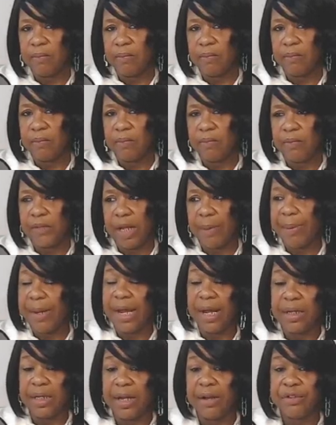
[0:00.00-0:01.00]
they're
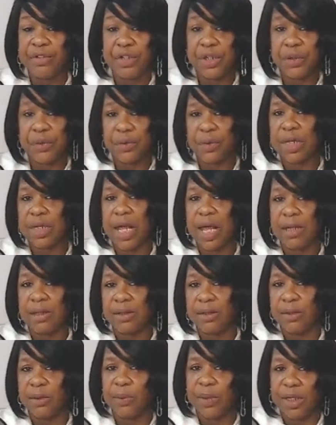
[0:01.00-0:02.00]
paying their children's college
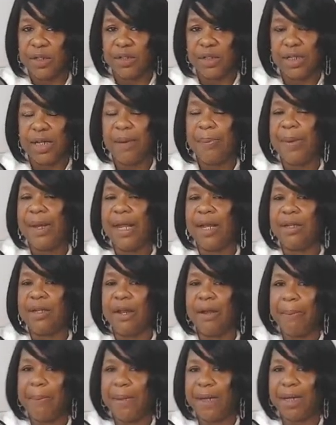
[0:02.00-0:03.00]
tuition. They're paying their
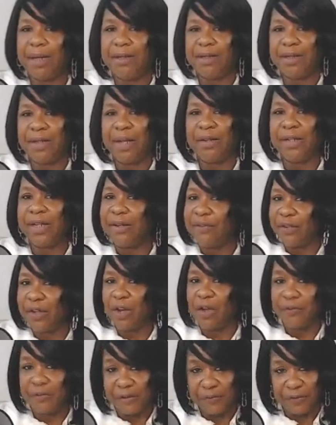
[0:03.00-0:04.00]
bills and they're living
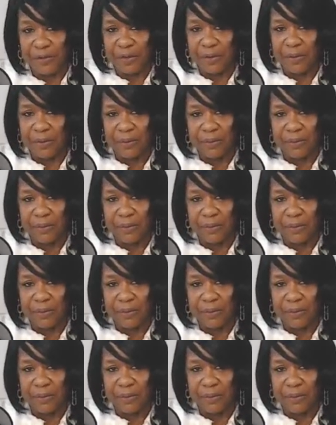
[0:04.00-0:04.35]
off of you.